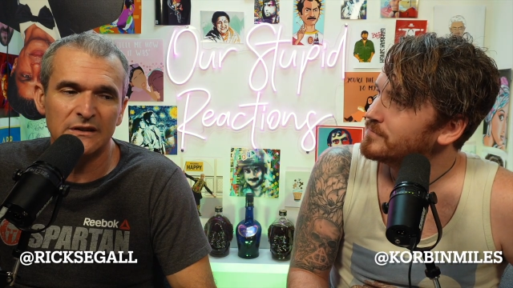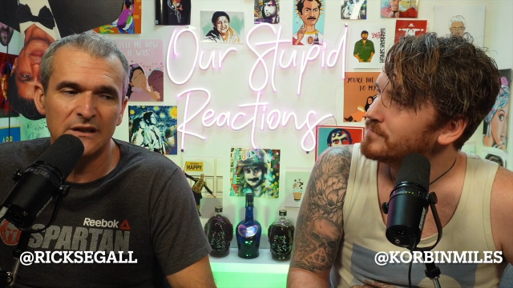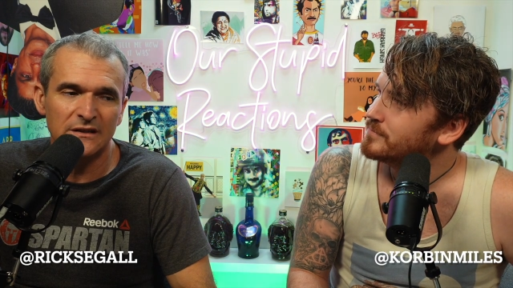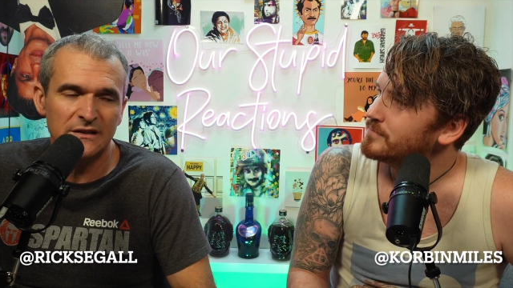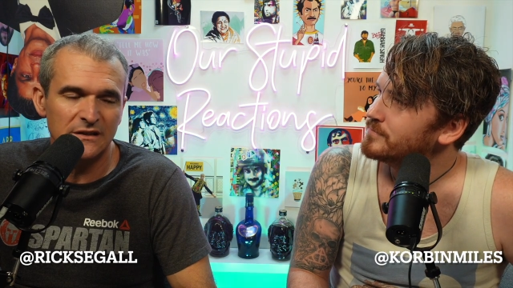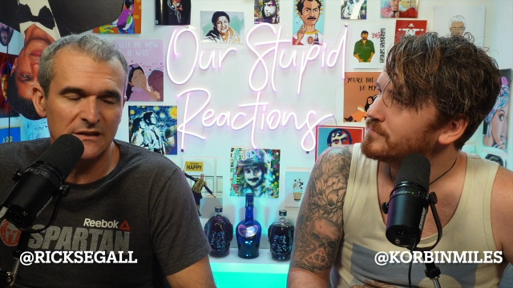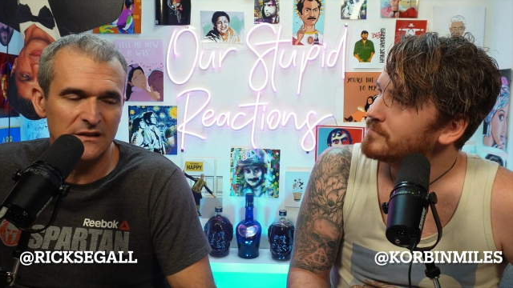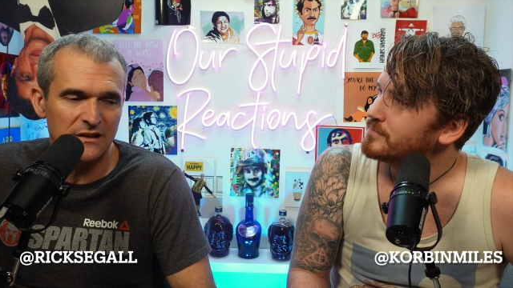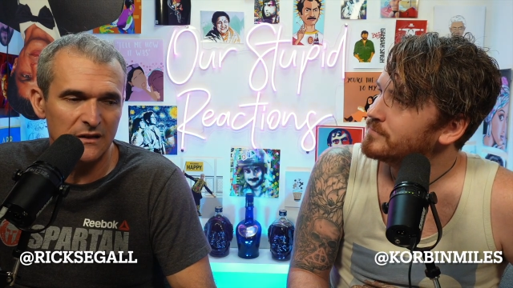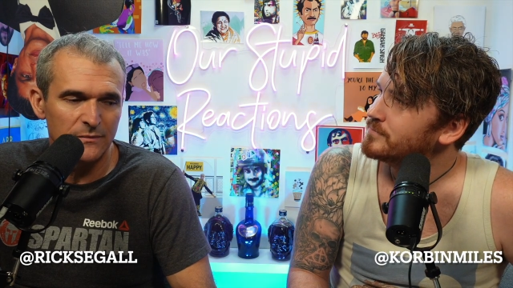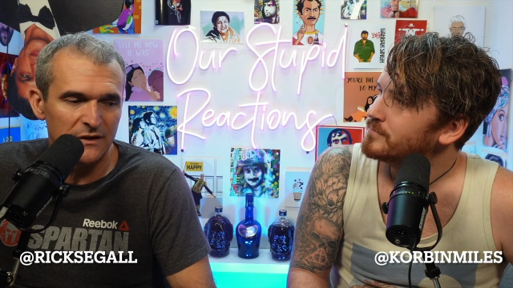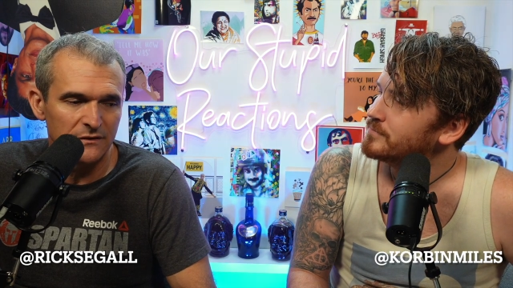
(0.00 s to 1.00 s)
Speaker 1: in Indian
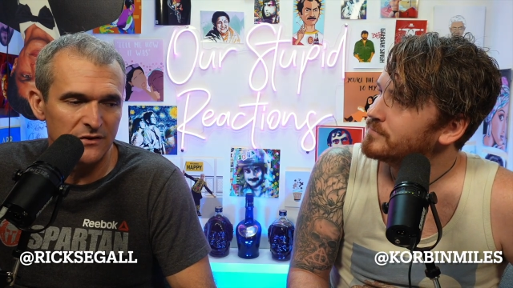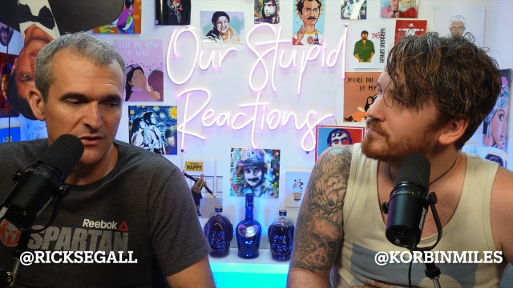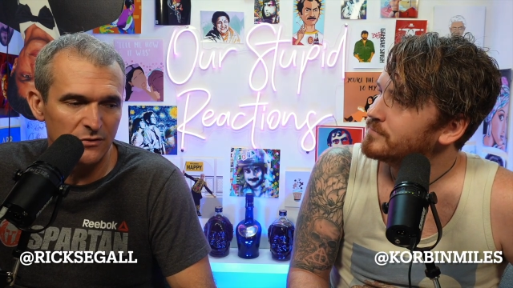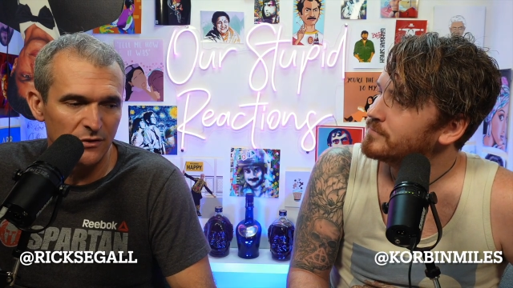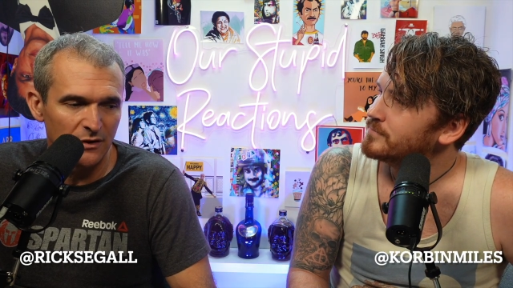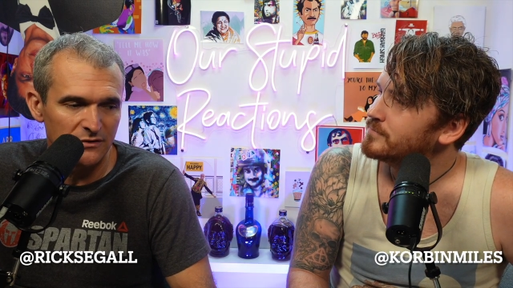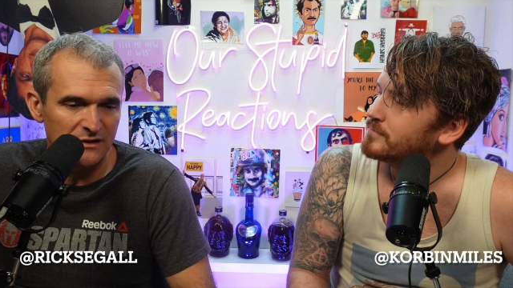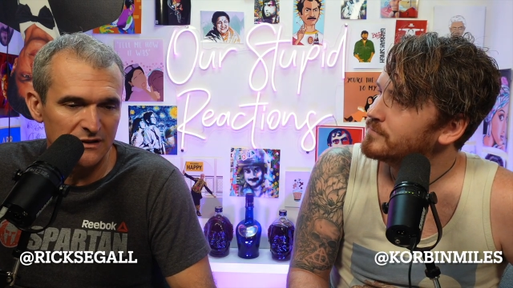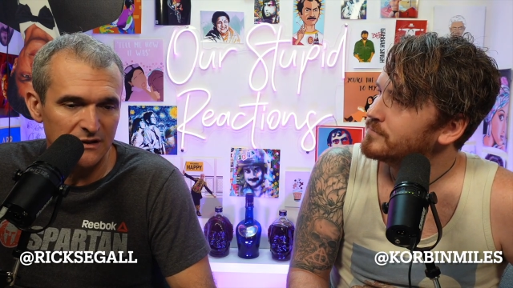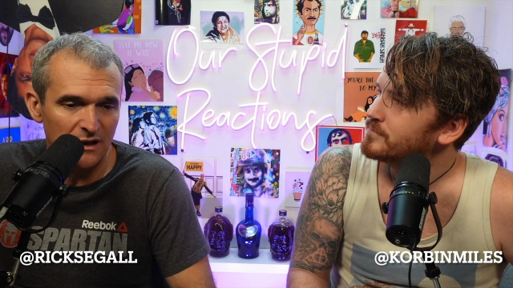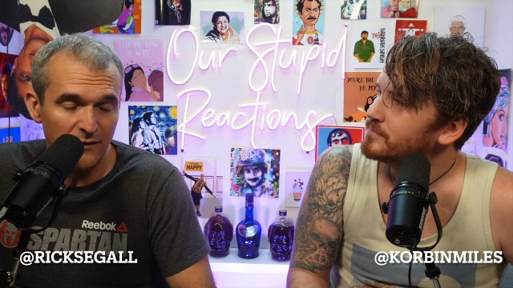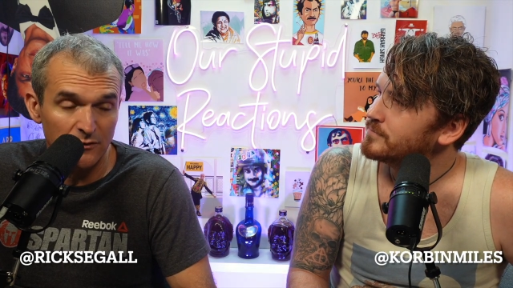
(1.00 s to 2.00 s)
cinema, the studios and
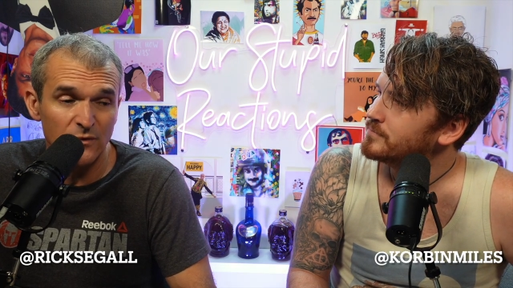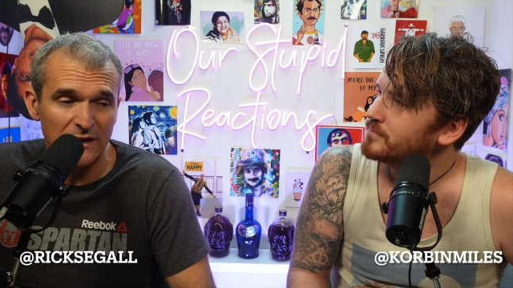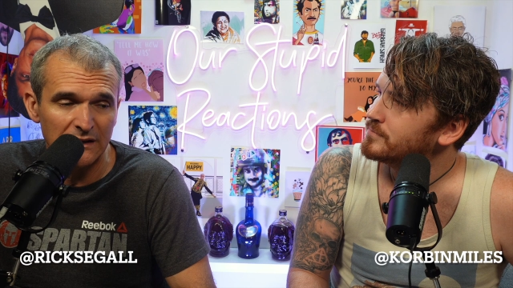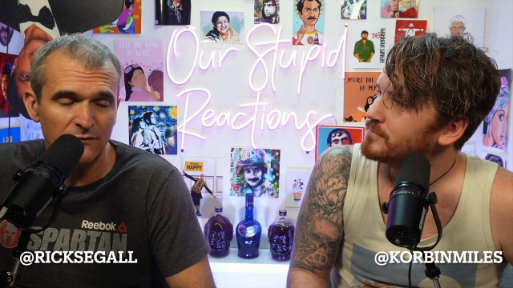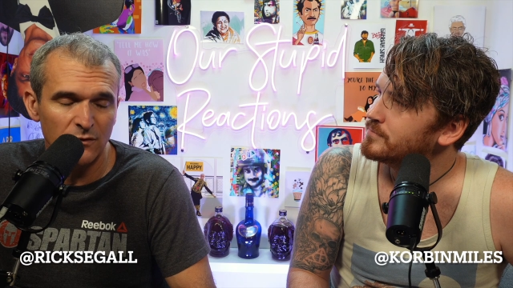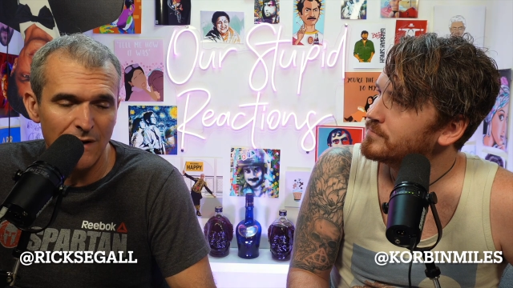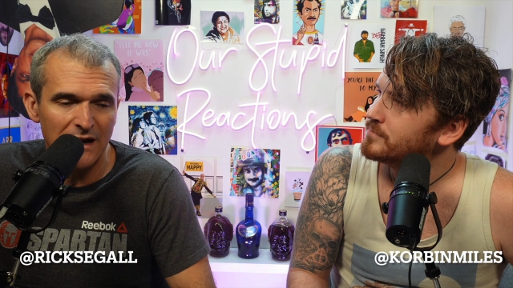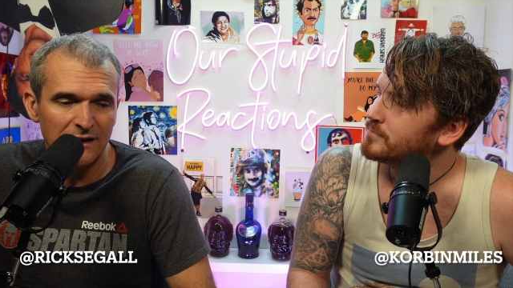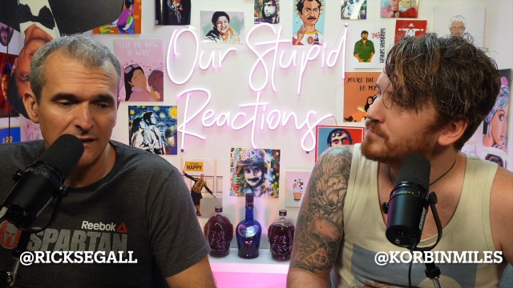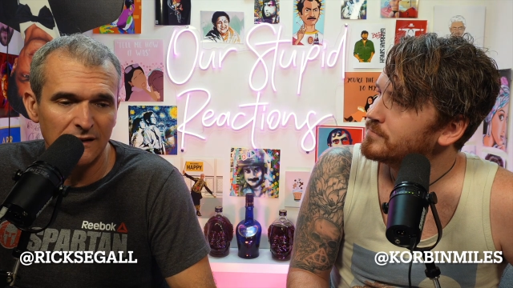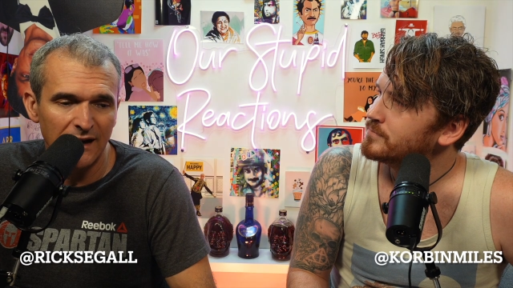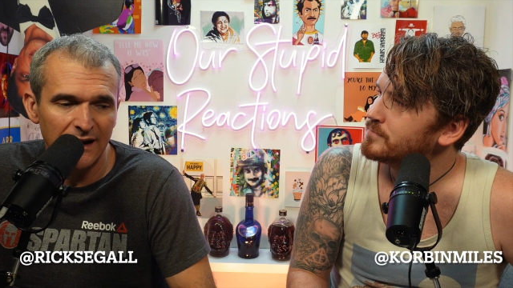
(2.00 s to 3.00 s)
stuff. I was reading it in
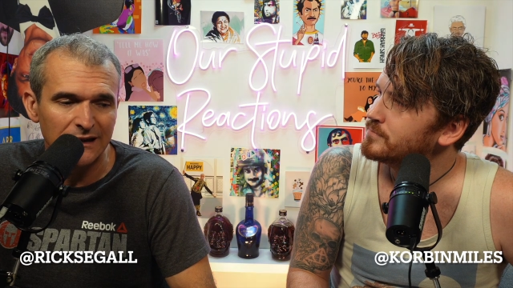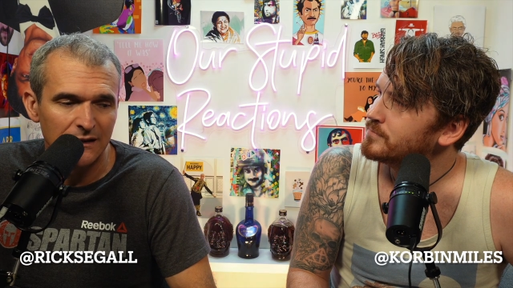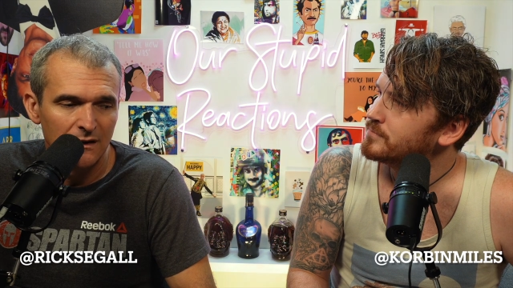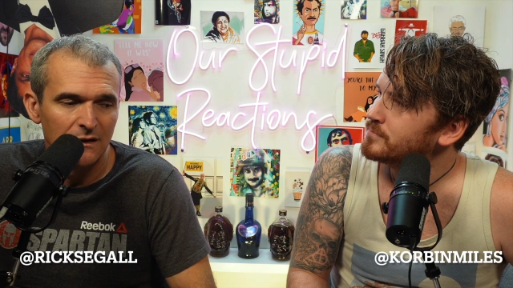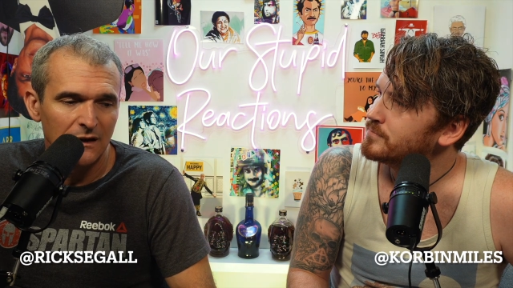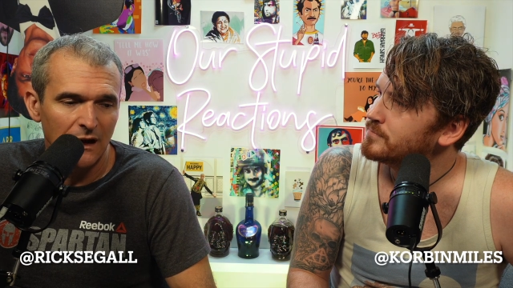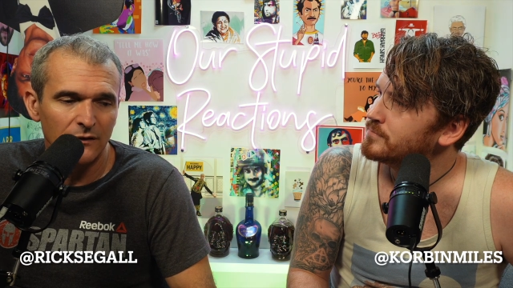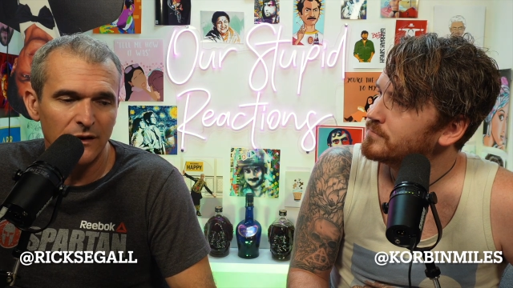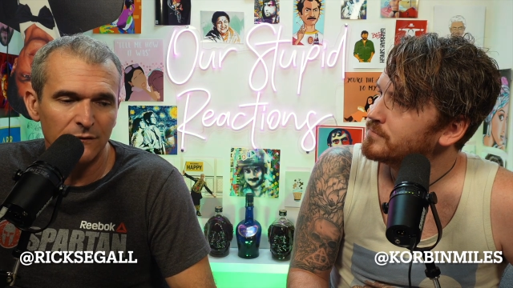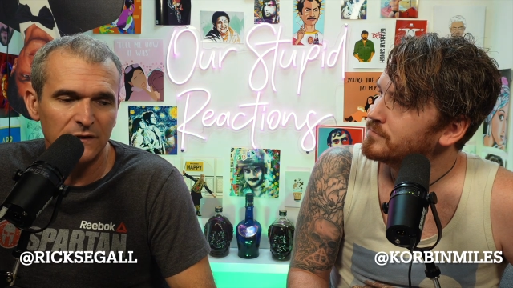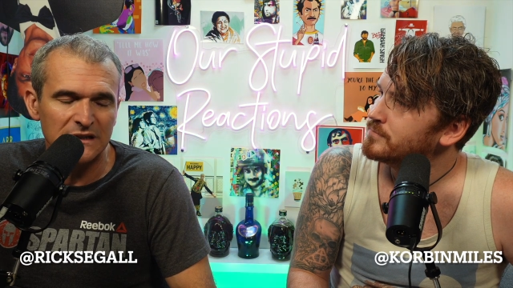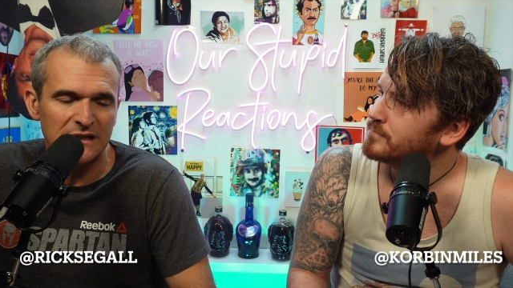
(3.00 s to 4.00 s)
Variety today, how
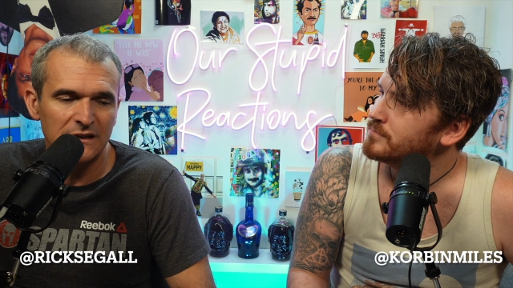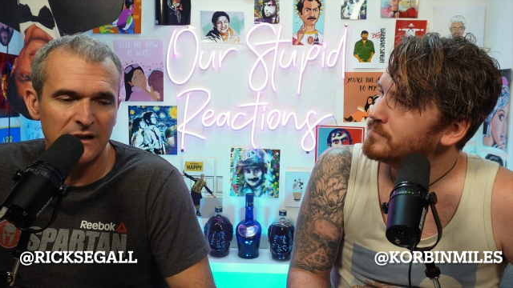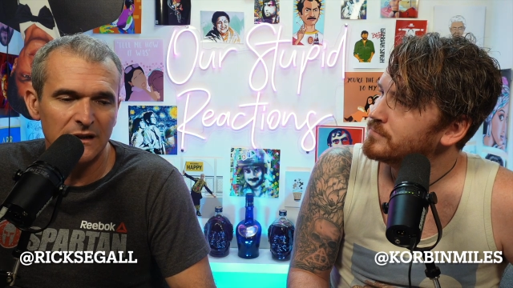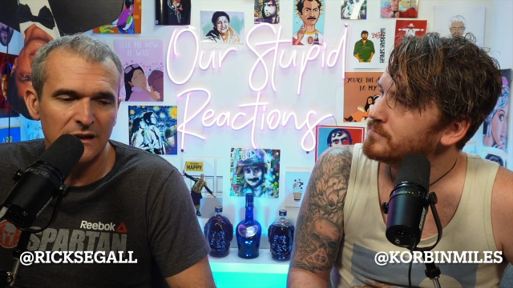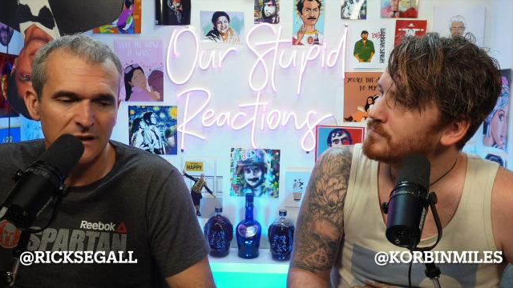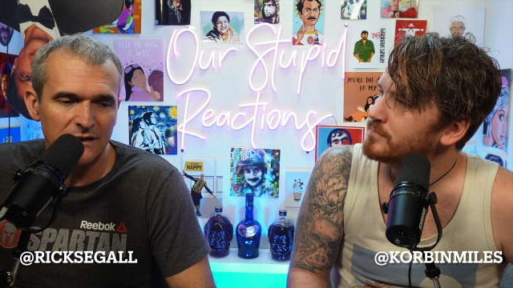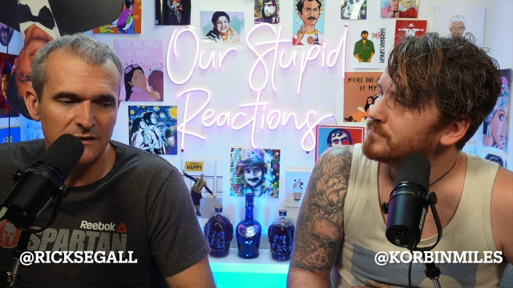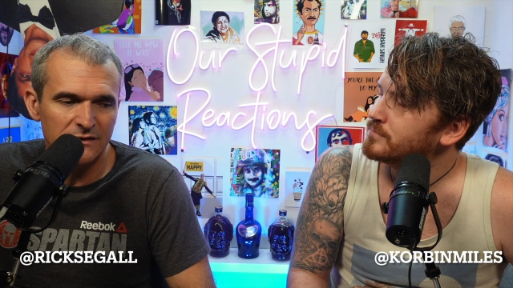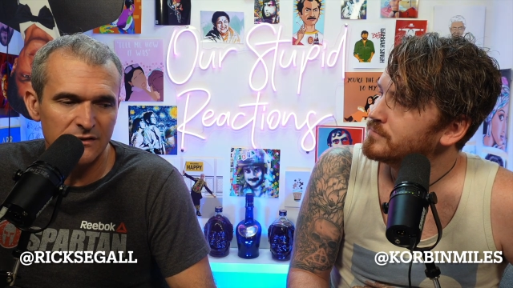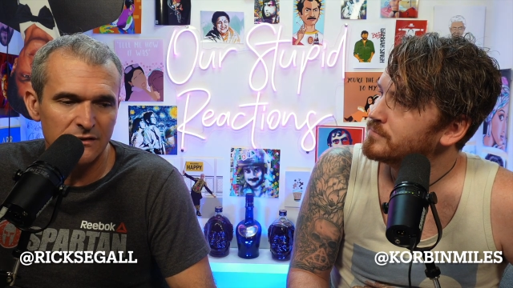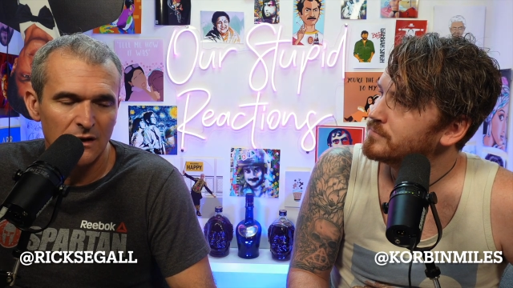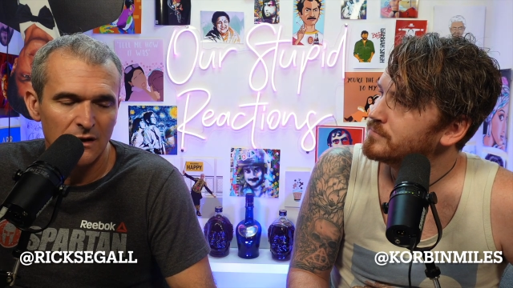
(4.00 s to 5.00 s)
Netflix India
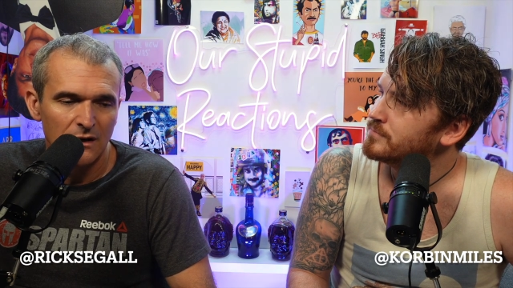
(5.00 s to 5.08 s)
is